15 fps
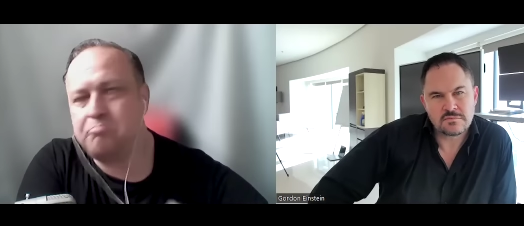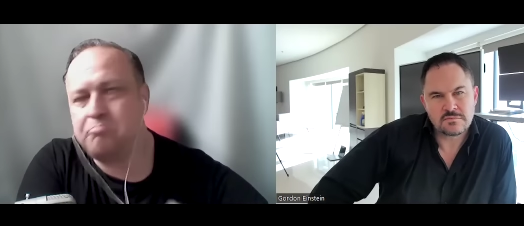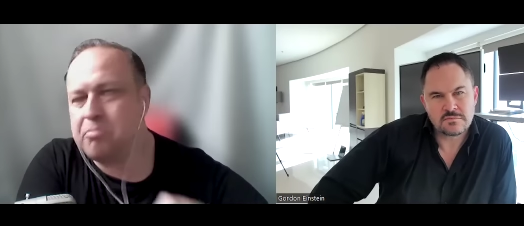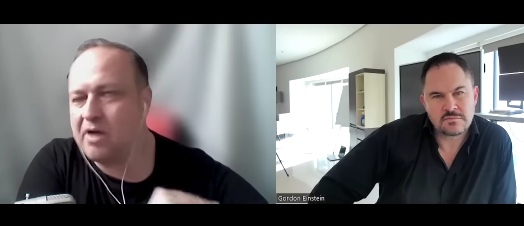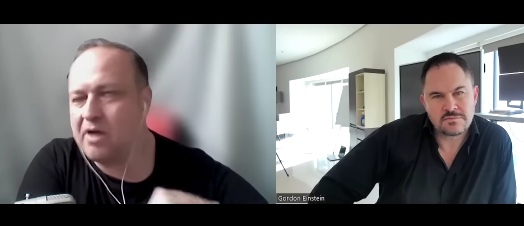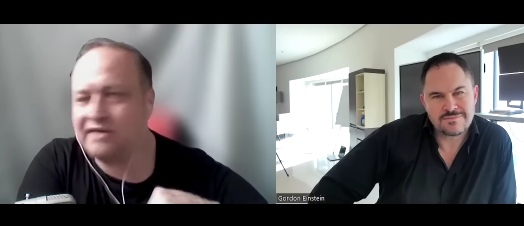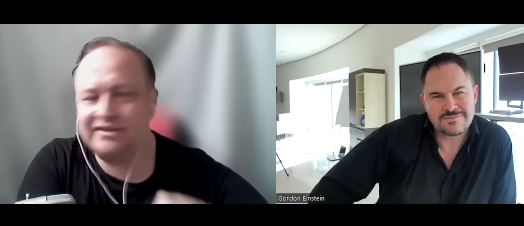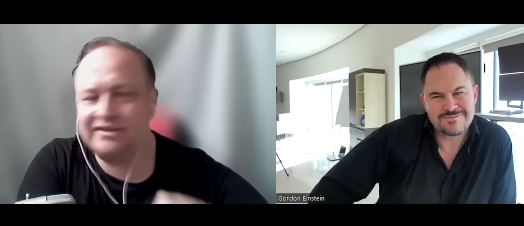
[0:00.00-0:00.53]

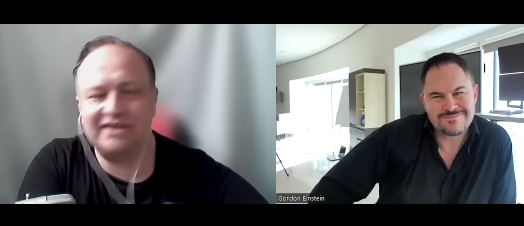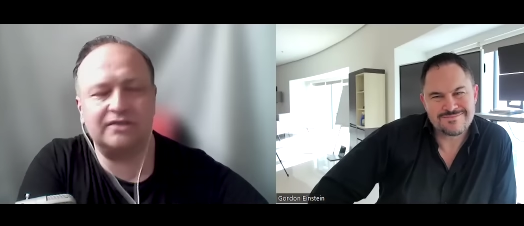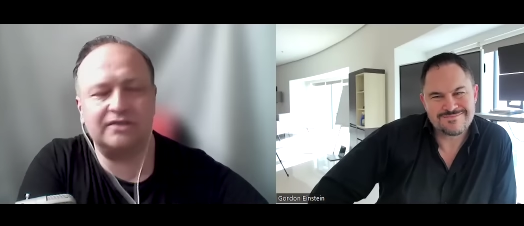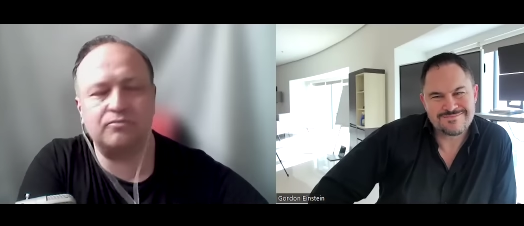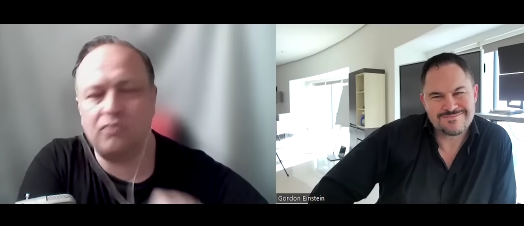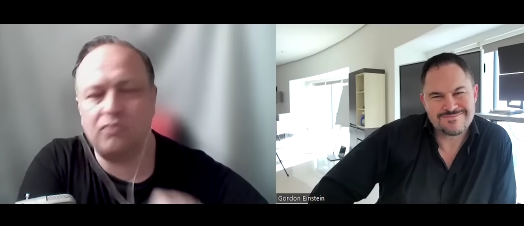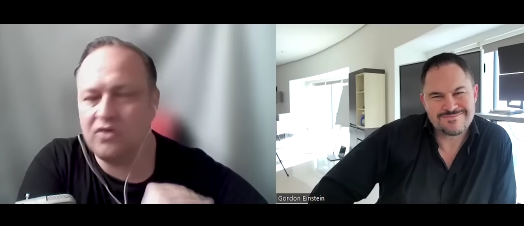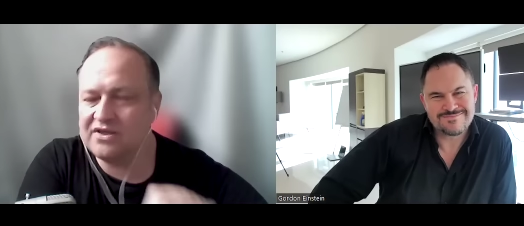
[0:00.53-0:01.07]
Speaker 1: but it
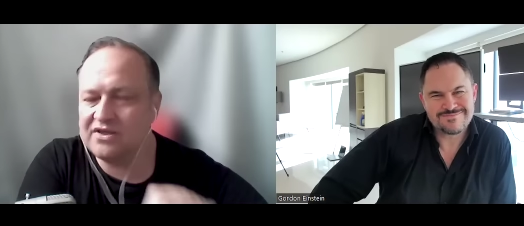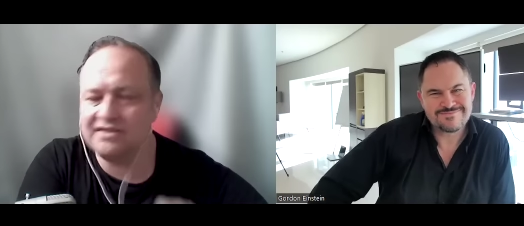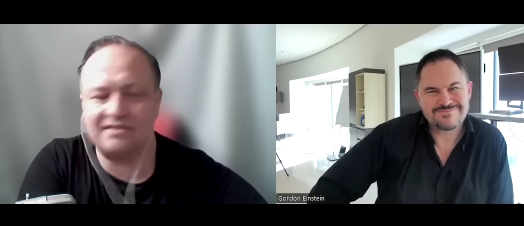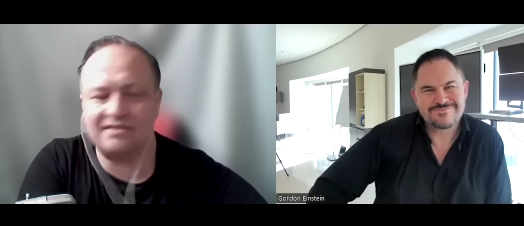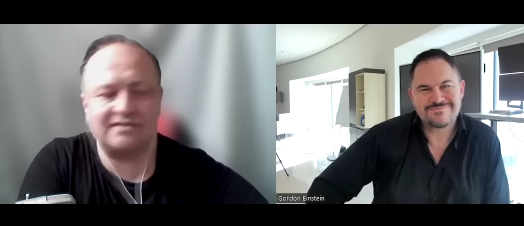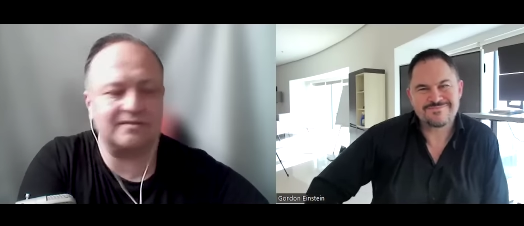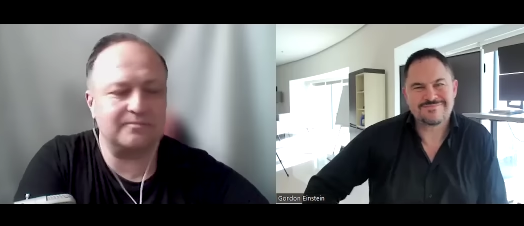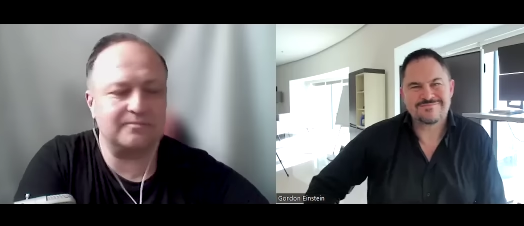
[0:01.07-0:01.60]

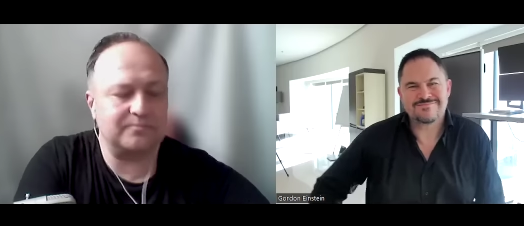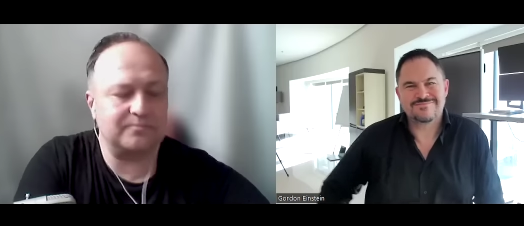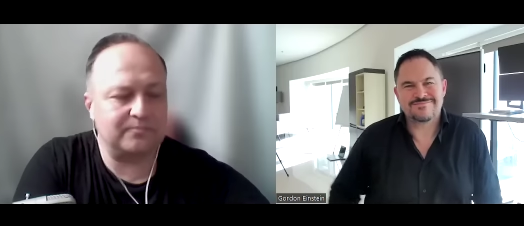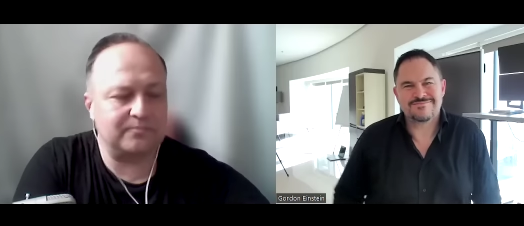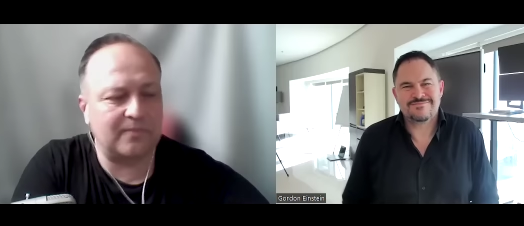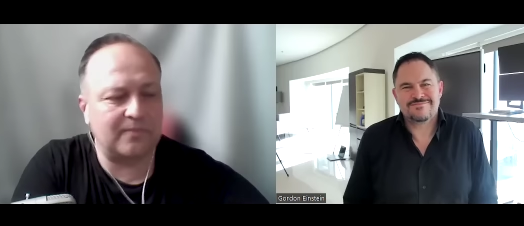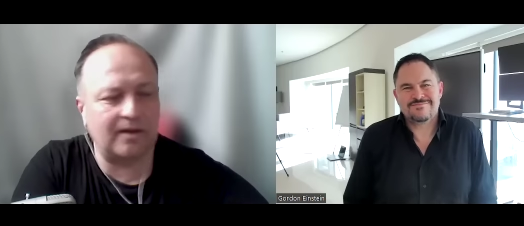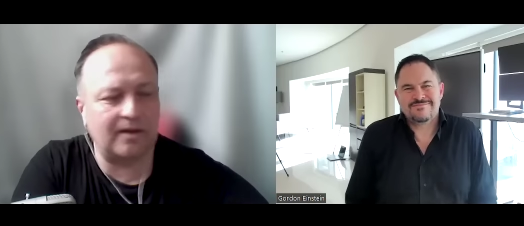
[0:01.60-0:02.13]
was
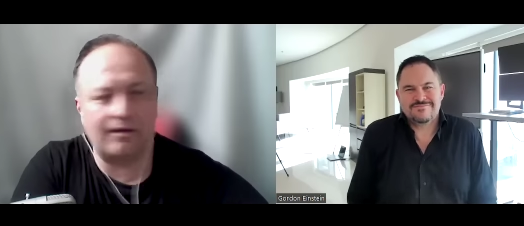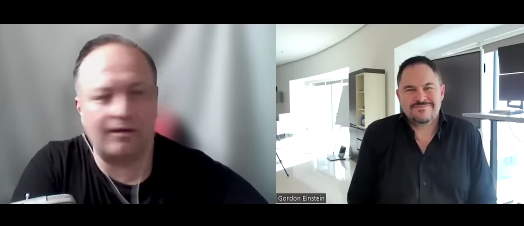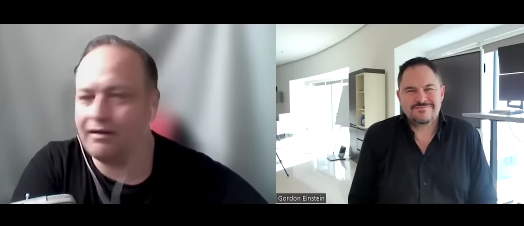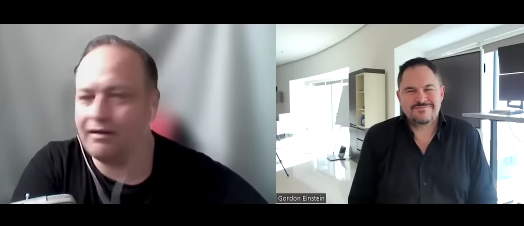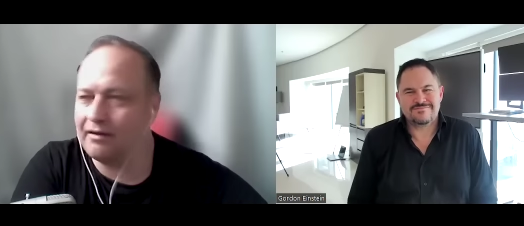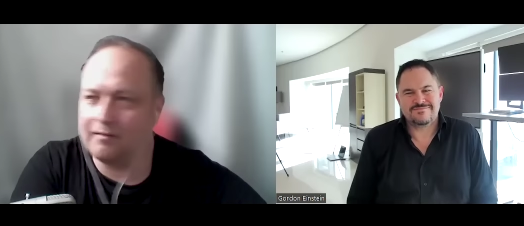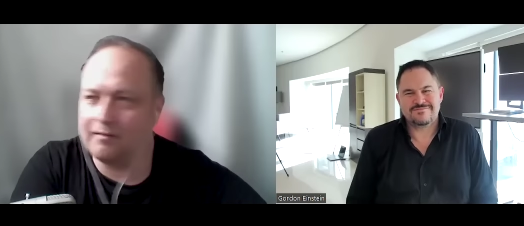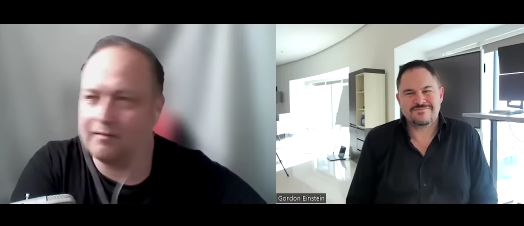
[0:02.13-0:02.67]

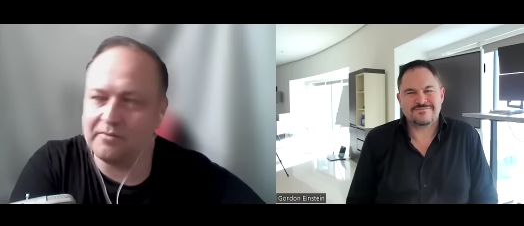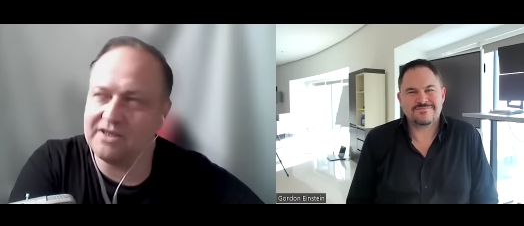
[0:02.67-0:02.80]
uh,